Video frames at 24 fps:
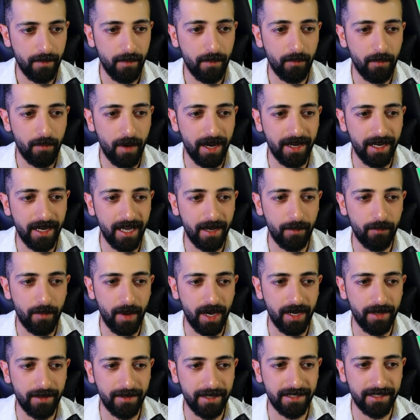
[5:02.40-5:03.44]
Why did I
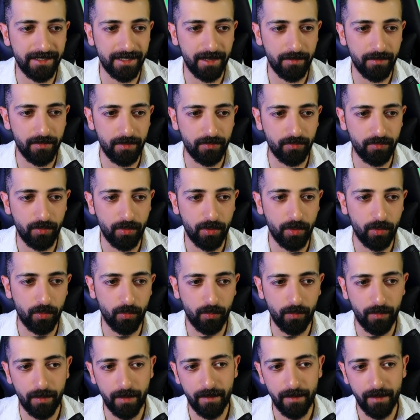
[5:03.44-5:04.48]
mark this level for
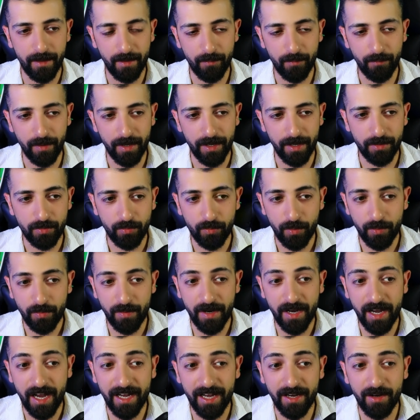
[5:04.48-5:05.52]
you? Because we
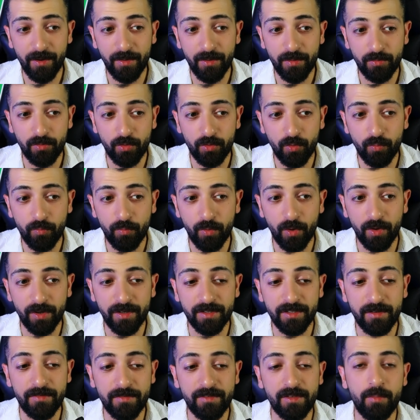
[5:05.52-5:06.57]
relied on 2
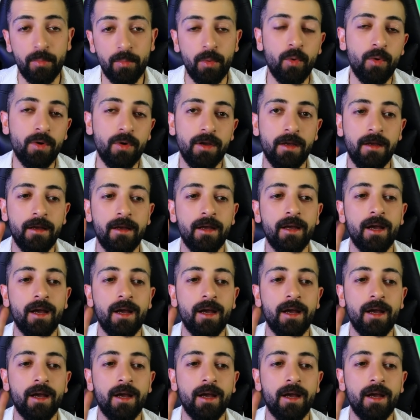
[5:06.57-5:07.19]
points of support.